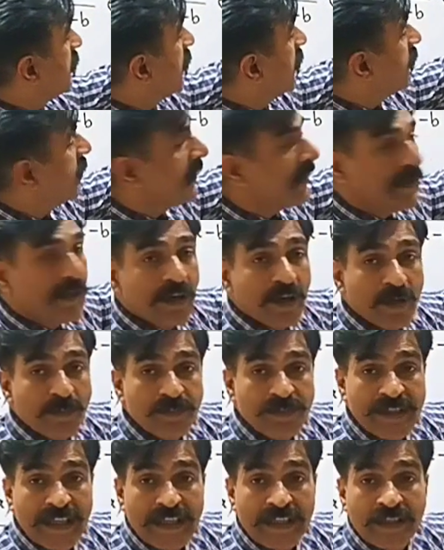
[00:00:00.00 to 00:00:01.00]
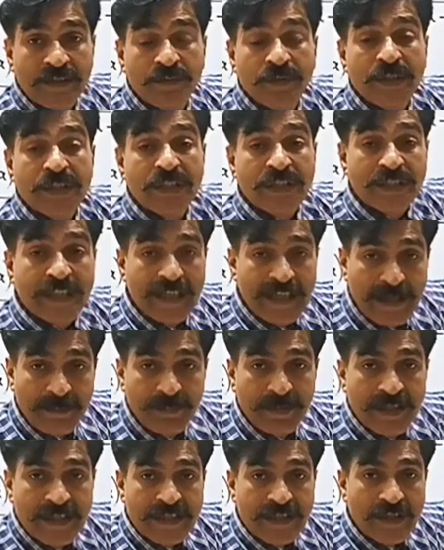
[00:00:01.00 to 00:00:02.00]
given object which is a
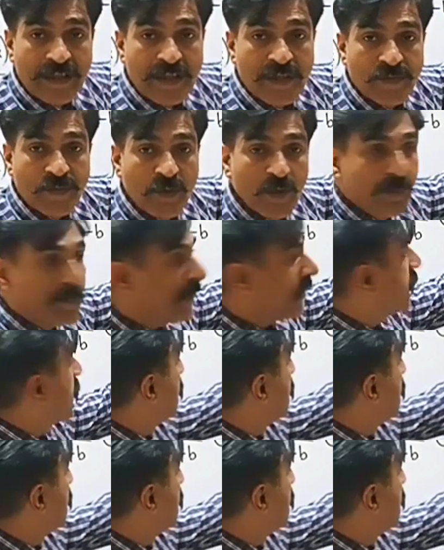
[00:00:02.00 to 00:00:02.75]
Laplace transform is